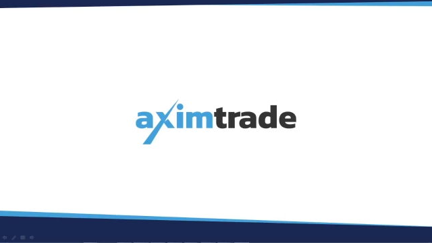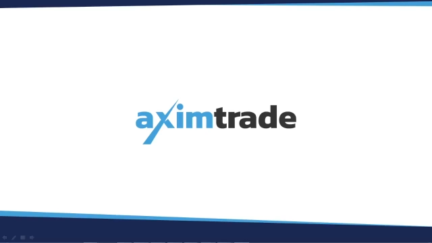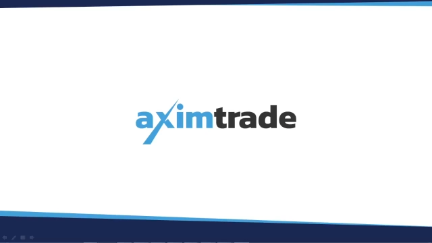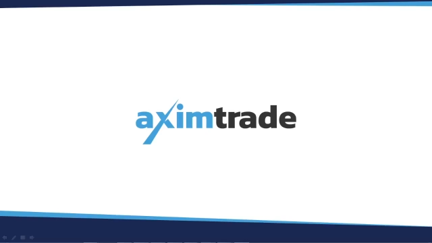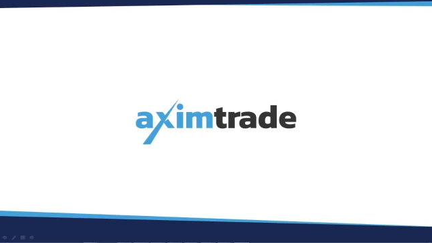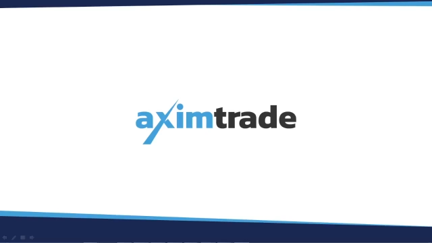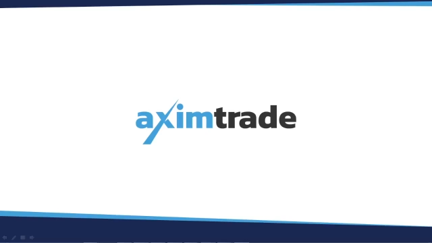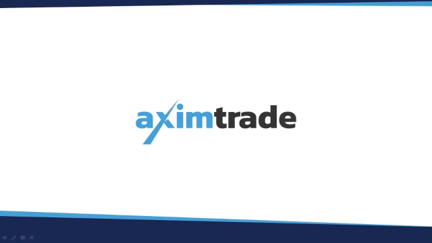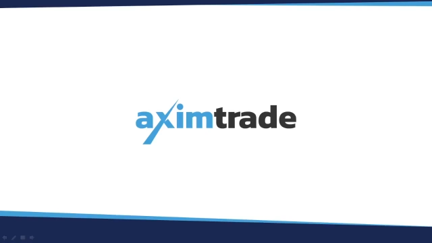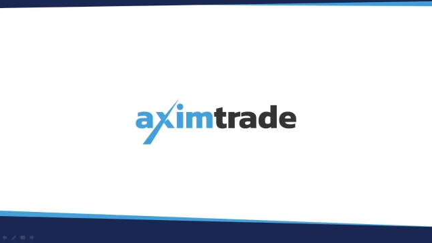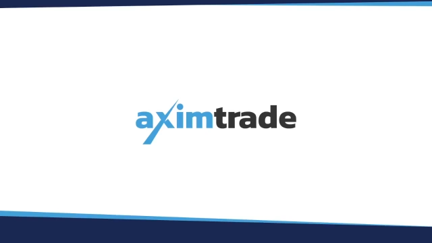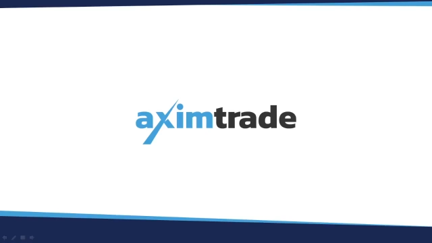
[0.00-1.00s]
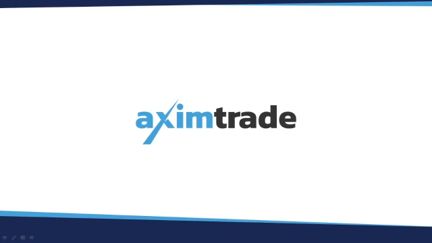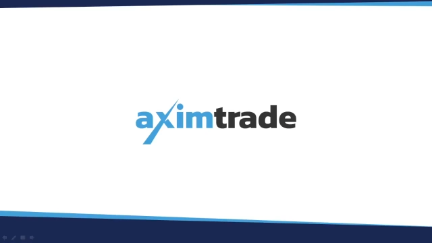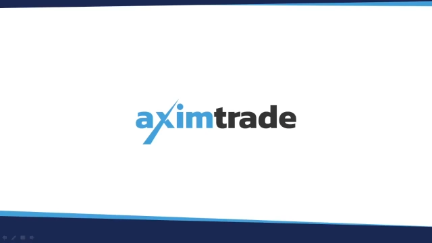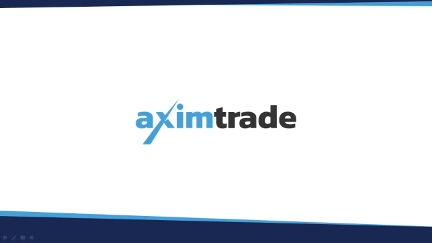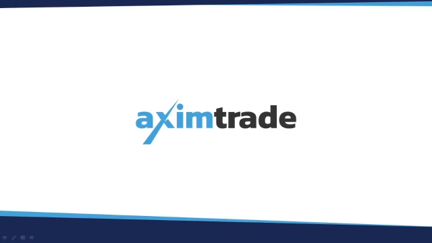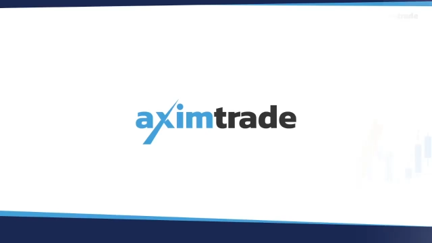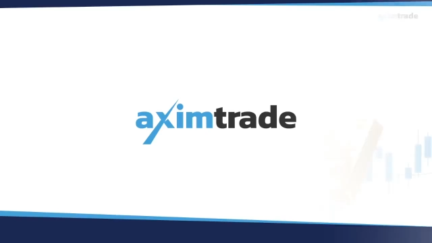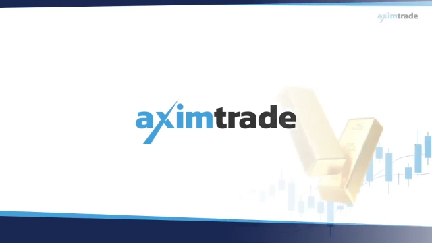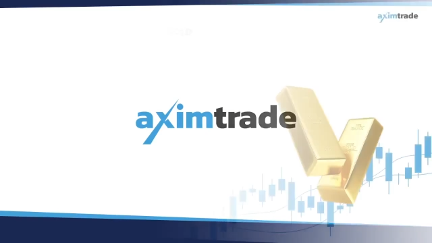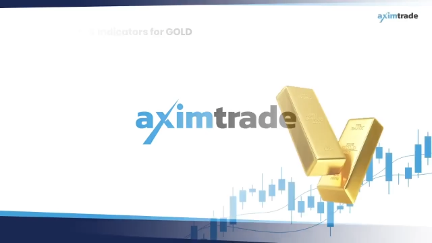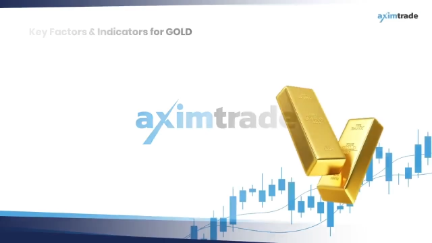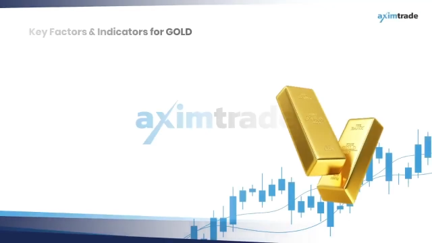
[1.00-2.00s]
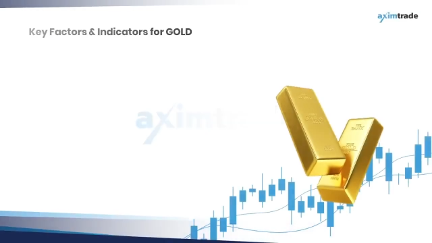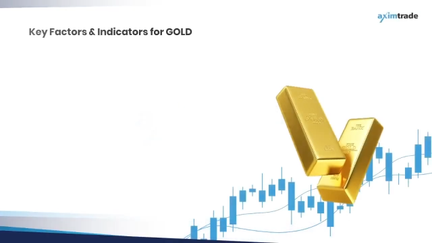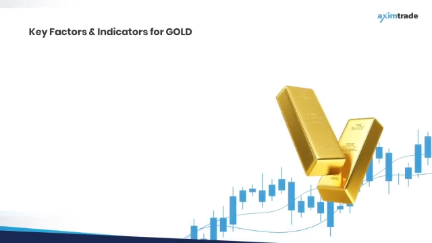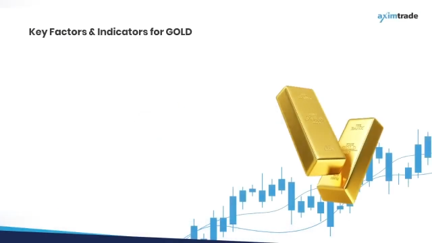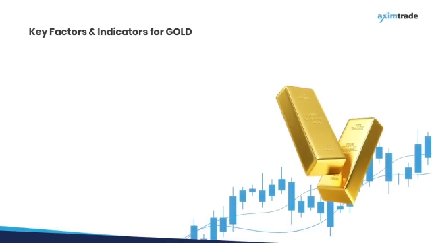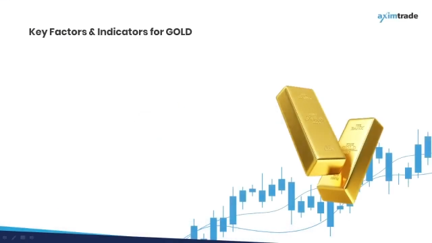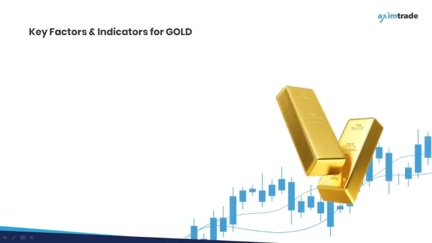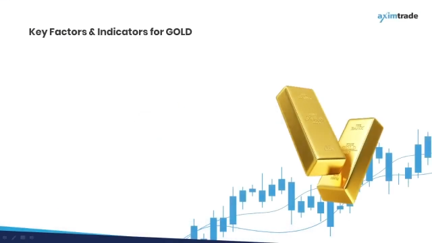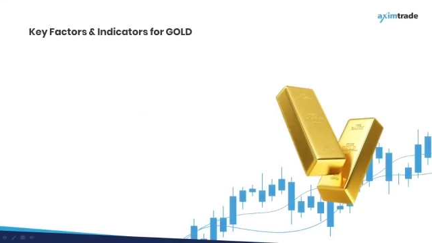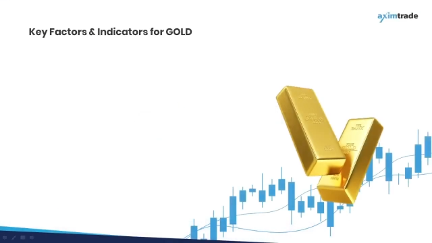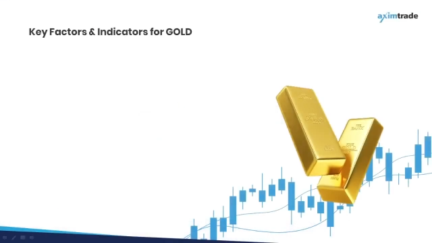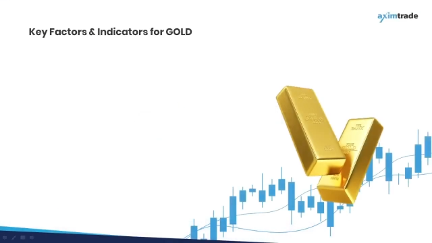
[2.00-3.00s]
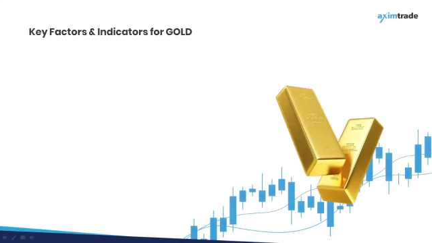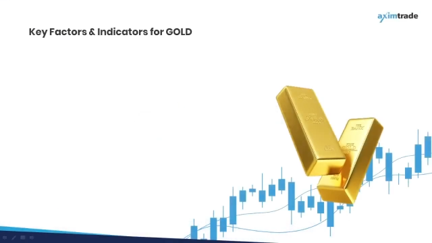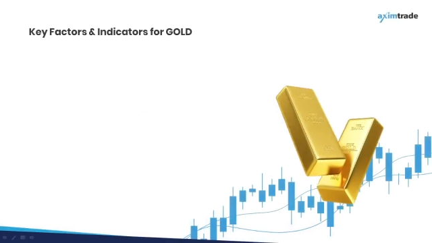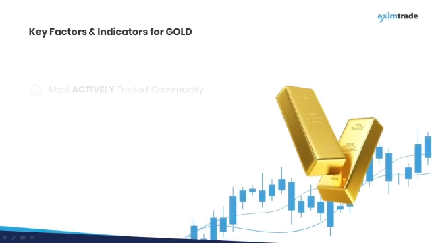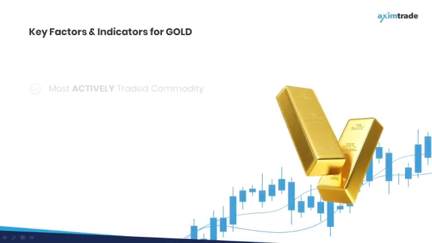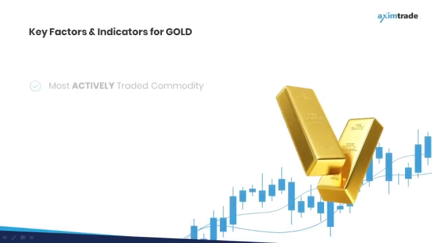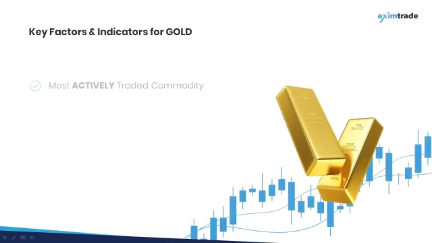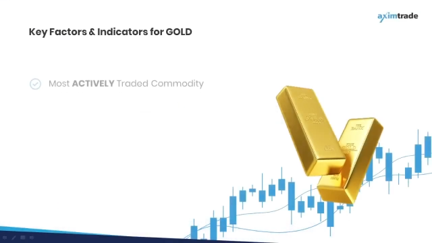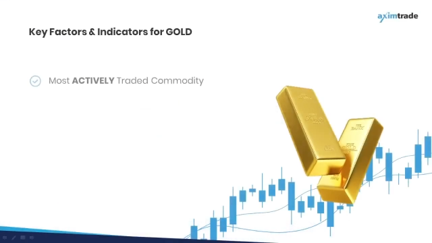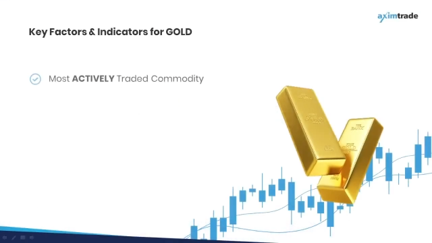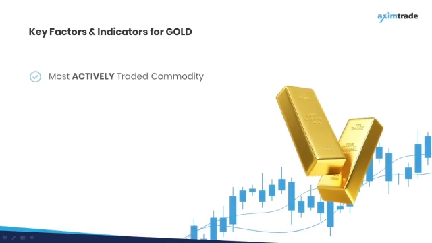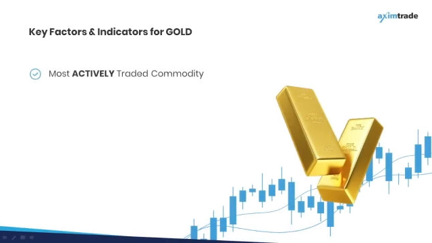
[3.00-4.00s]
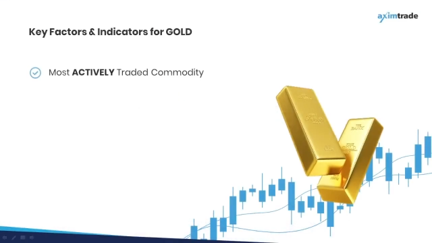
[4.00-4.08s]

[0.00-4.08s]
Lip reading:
Nobody's mouth can be seen.